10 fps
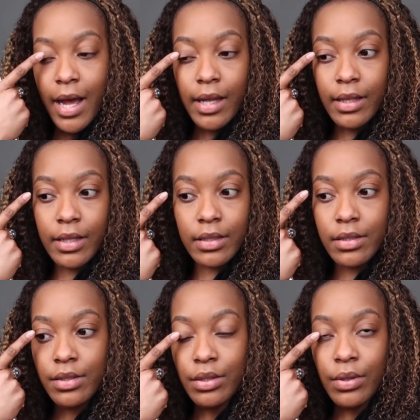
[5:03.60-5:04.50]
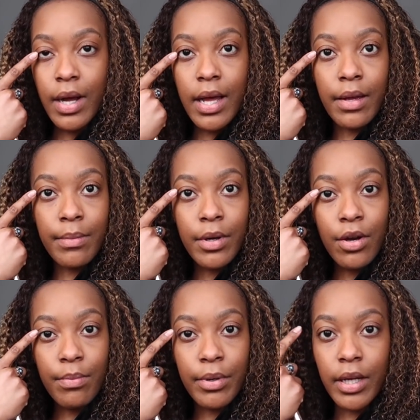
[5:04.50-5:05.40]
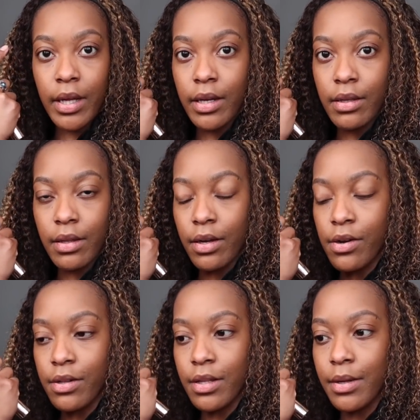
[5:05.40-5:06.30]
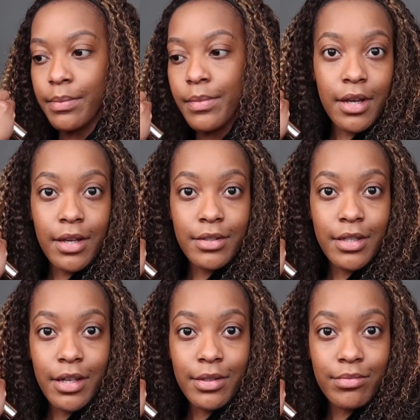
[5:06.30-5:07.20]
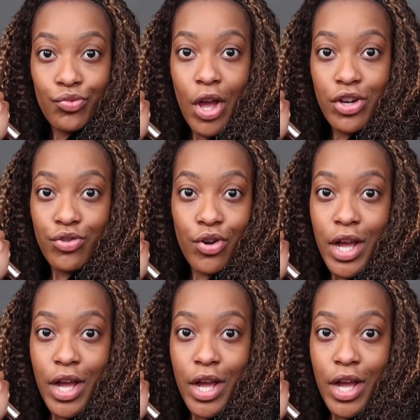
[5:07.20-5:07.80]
eyelids, so I am not putting anything on them. And yeah, natural